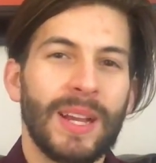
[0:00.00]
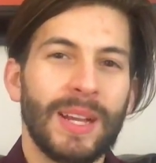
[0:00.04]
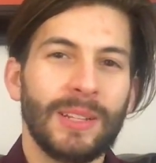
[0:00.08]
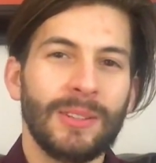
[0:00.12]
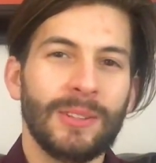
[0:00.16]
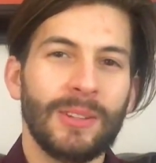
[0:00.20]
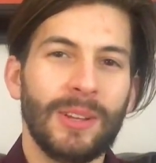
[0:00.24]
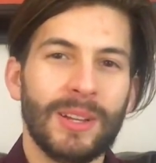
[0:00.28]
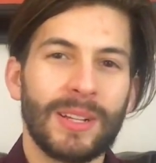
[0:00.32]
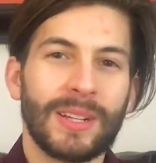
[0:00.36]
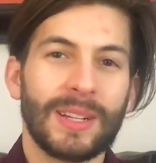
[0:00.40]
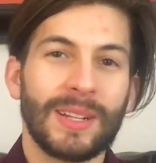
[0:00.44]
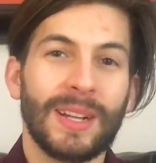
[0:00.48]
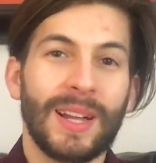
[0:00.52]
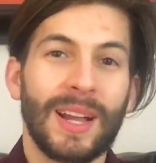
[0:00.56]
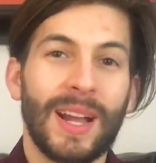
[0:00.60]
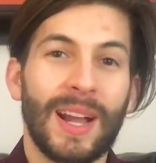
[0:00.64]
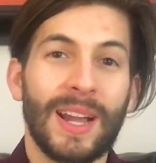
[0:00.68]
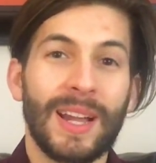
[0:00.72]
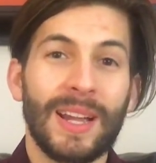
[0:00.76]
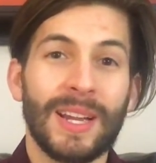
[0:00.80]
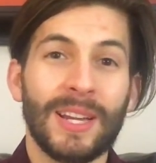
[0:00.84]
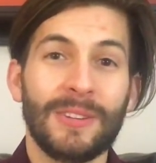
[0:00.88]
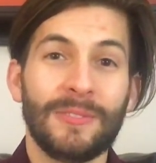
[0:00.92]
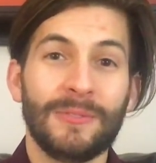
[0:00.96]
Look,
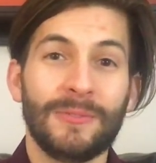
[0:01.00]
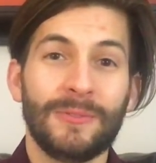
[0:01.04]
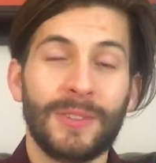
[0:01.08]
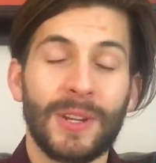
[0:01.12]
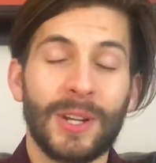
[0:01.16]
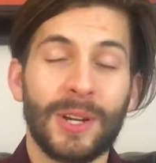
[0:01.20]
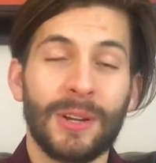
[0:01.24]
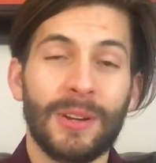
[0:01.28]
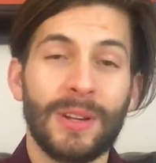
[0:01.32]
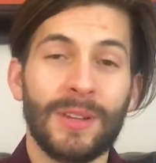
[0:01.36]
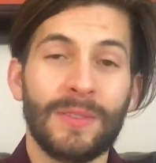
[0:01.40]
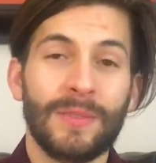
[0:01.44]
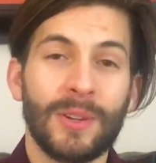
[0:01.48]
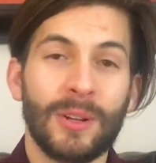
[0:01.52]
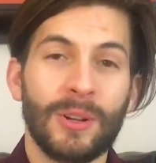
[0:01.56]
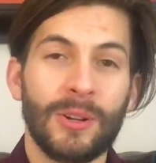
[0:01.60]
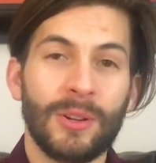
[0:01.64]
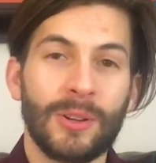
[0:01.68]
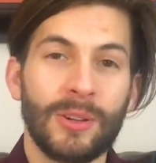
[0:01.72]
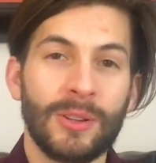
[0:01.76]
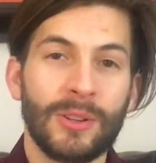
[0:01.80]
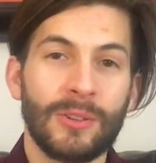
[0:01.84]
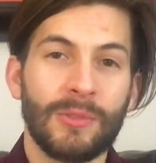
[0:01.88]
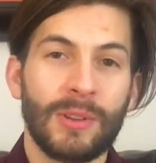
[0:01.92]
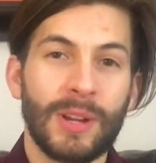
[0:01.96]
I had very, very
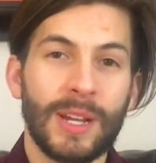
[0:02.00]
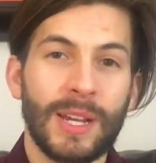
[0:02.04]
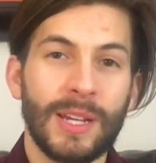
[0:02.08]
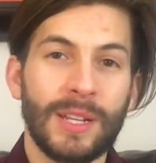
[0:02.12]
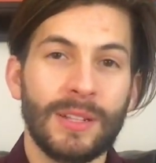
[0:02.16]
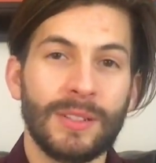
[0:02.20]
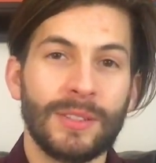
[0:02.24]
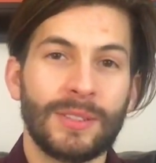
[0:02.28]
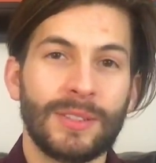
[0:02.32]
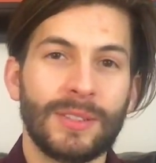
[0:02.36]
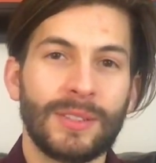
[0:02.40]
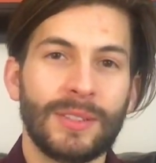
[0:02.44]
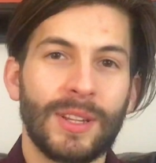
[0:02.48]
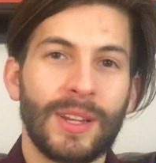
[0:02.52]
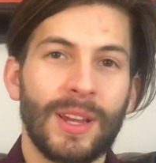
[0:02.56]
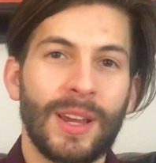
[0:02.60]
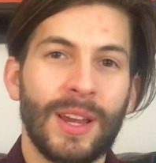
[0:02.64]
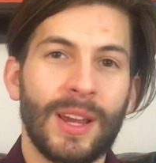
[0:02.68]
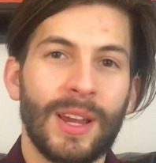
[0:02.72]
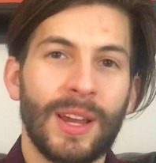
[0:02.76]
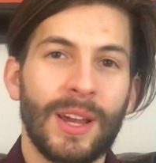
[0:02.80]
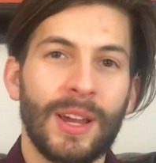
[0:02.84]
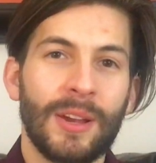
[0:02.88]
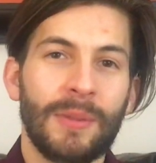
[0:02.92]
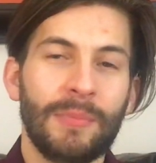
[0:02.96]
good grades
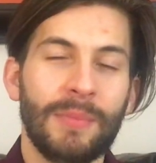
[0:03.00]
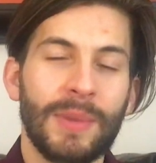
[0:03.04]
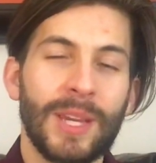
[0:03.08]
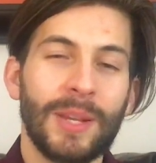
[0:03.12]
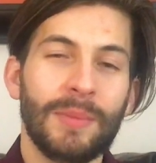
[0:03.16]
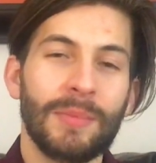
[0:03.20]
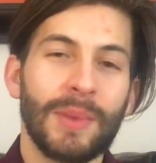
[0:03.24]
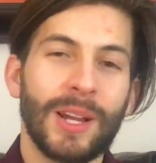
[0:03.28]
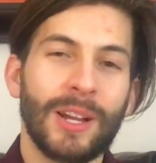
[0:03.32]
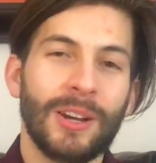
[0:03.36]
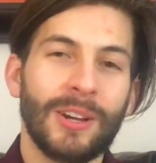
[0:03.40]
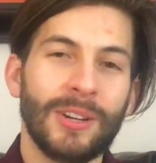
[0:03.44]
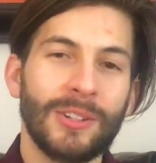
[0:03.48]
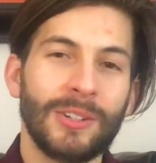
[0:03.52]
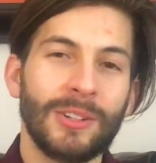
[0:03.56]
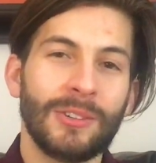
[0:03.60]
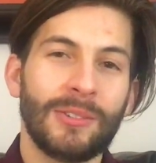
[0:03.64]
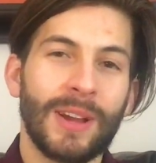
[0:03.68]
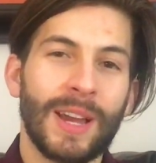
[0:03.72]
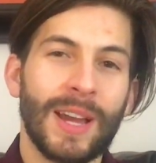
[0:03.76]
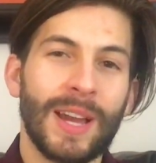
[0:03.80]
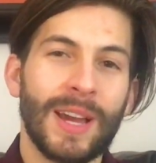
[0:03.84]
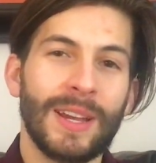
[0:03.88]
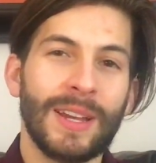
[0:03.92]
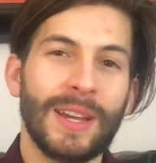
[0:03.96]
in my
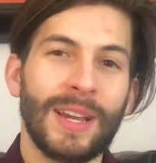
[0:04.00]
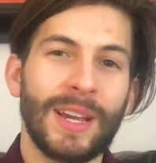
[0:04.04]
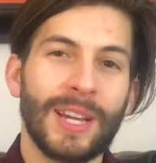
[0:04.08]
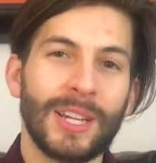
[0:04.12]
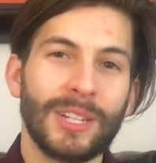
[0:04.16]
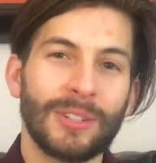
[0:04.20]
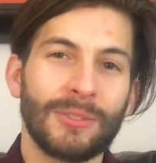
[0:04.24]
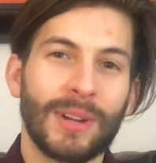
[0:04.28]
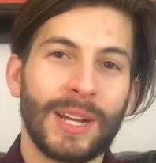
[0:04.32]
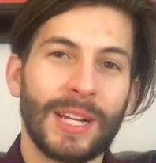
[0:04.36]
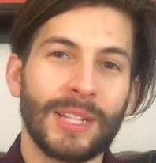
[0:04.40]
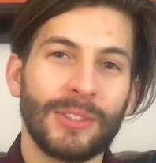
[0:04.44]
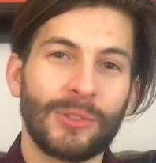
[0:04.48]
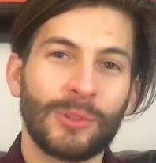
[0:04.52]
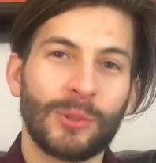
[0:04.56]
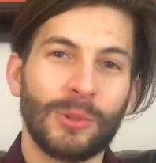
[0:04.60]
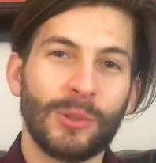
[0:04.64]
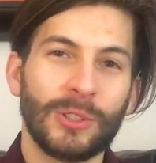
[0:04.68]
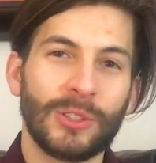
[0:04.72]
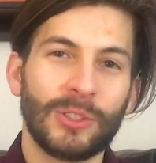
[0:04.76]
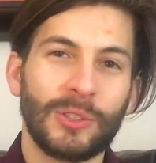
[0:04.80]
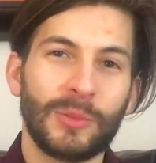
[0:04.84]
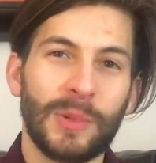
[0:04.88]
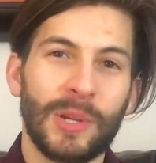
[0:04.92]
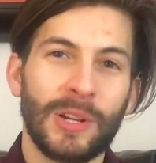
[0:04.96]
undergrad and grad school
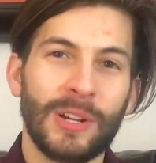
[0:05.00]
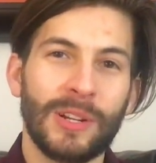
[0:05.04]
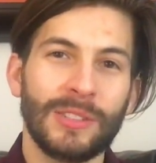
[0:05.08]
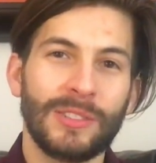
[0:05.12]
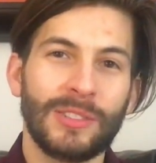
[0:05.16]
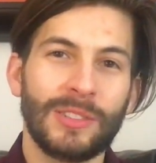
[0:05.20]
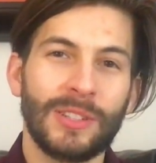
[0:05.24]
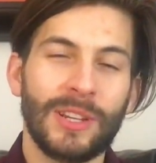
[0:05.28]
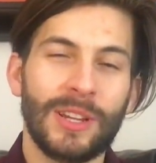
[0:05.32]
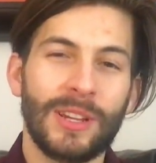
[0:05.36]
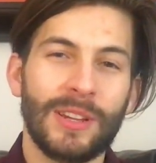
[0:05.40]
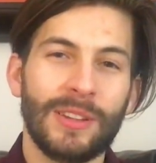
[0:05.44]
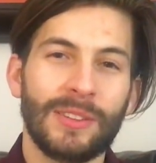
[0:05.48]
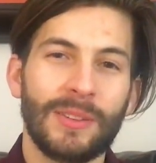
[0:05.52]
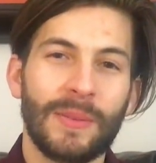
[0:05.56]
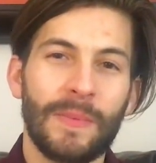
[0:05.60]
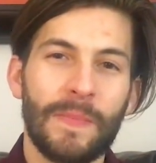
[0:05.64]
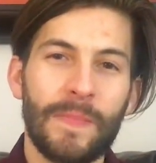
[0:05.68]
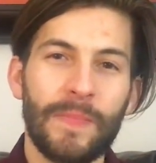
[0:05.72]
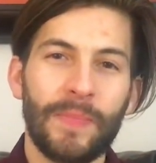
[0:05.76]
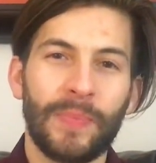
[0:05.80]
experiences,